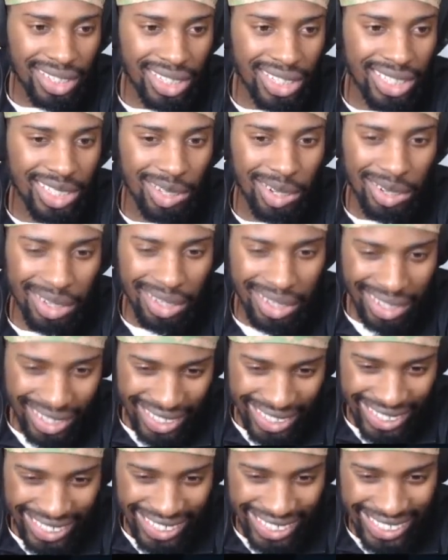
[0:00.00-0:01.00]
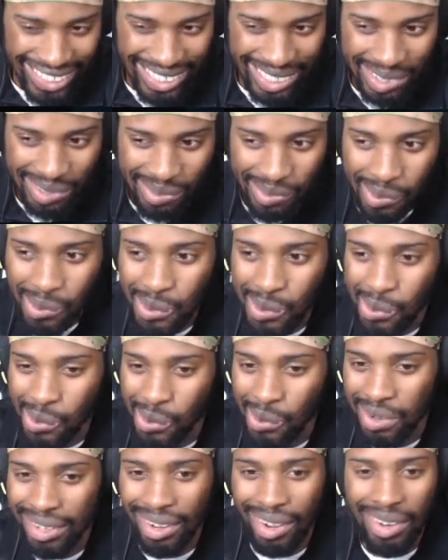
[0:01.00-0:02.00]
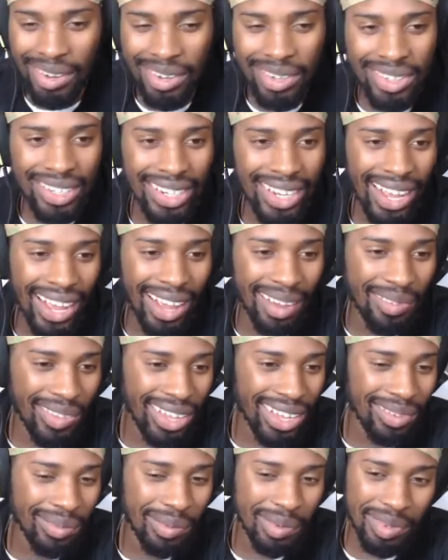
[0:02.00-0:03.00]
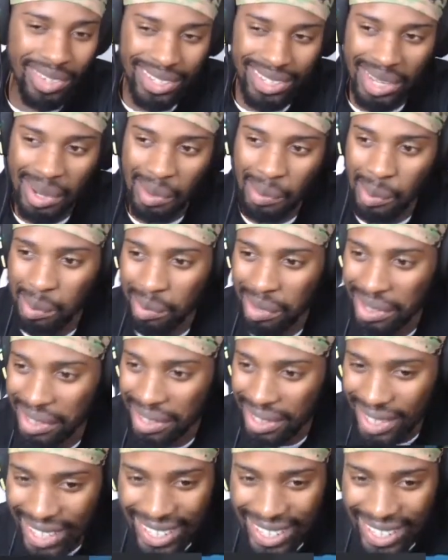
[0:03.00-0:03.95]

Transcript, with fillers: sees the, sees the food court. Y'all are, I think we've seen that one, but